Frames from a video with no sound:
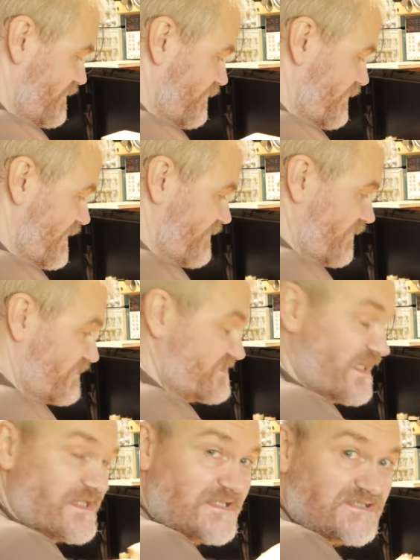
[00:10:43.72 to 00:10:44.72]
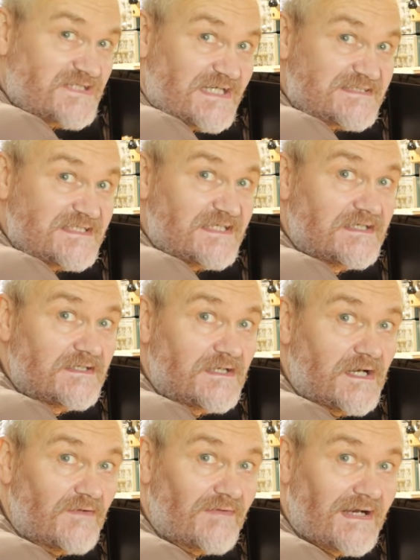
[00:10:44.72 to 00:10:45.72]
we can rotate the chassis
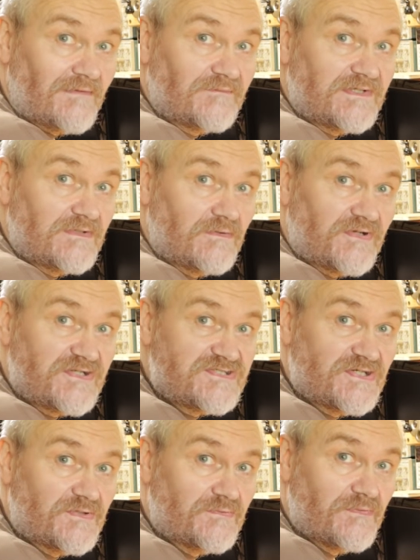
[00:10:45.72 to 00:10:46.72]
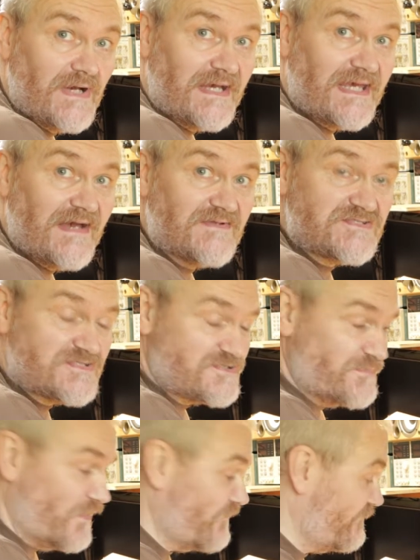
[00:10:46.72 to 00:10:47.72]
around in order to get to
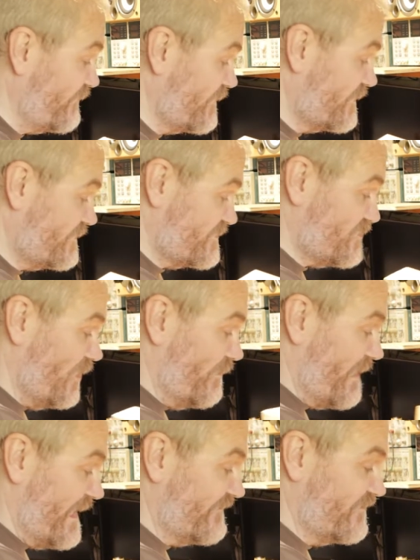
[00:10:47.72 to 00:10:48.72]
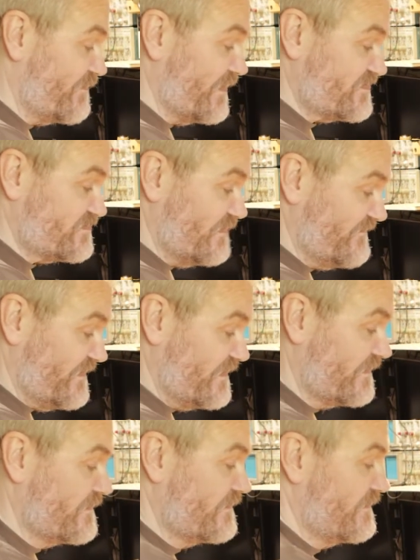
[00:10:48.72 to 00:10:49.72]
both the top and the bottom of it,
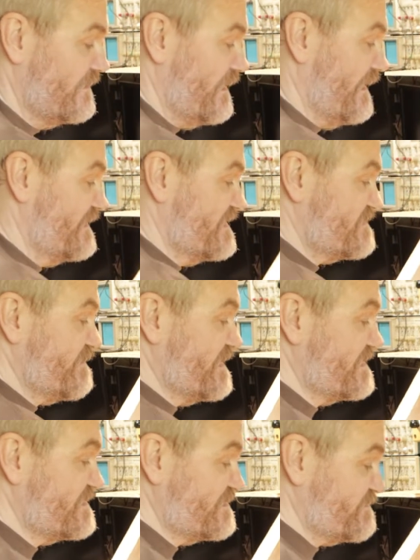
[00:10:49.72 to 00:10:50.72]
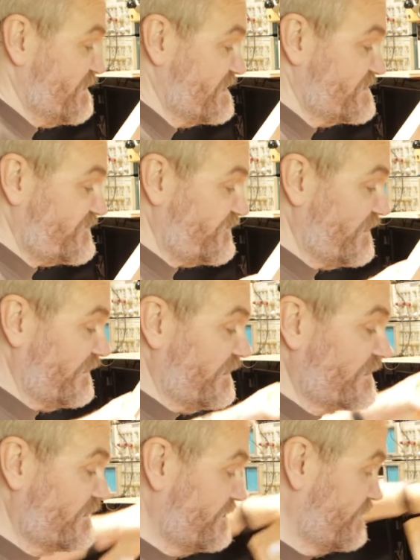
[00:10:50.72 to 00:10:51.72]
and it spins freely.
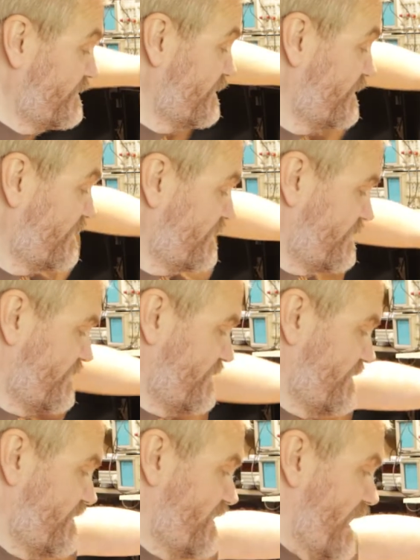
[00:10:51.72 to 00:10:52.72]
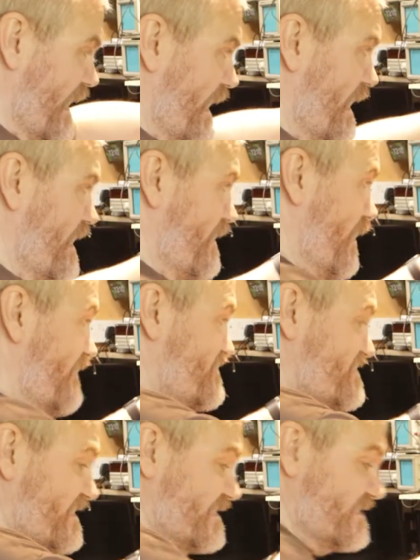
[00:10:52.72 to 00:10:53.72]

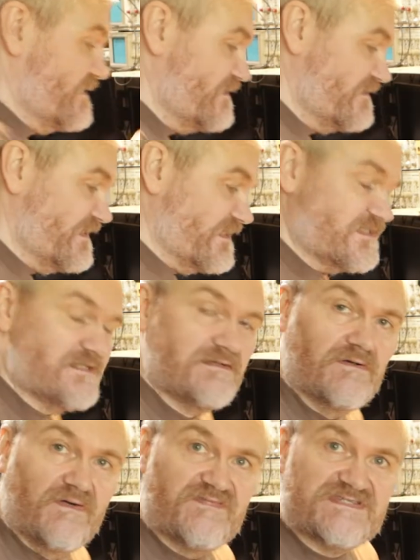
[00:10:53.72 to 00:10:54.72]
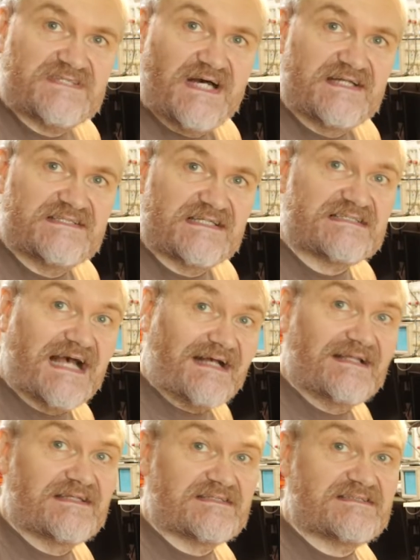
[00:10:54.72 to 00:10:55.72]
Obviously the other side is
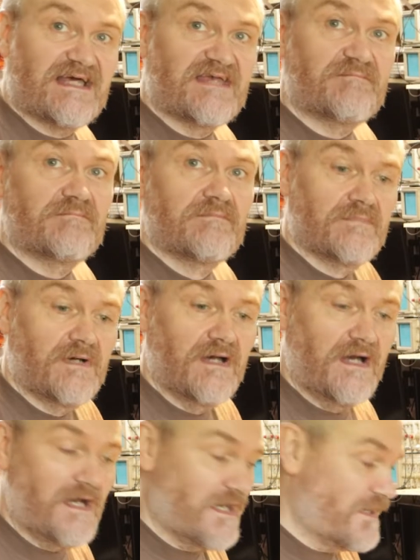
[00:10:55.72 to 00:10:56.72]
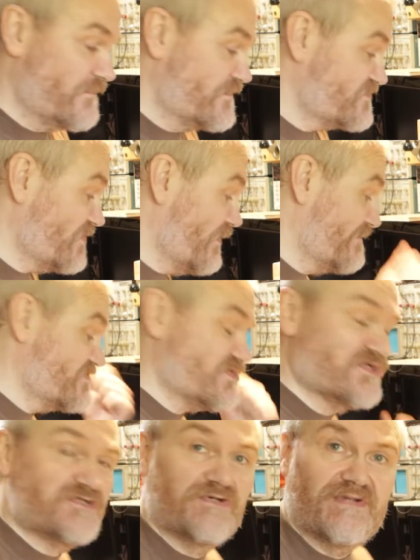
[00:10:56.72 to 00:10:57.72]
exactly the same, so I'm just
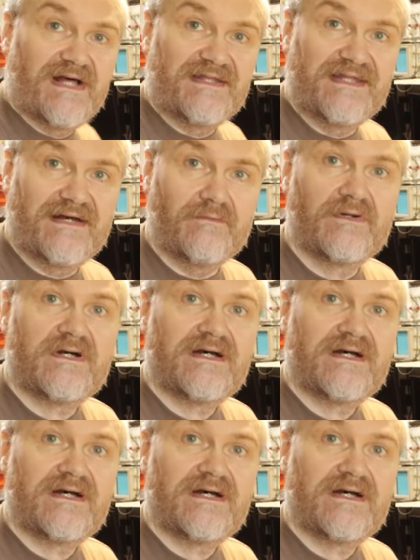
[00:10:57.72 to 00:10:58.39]
going to do that now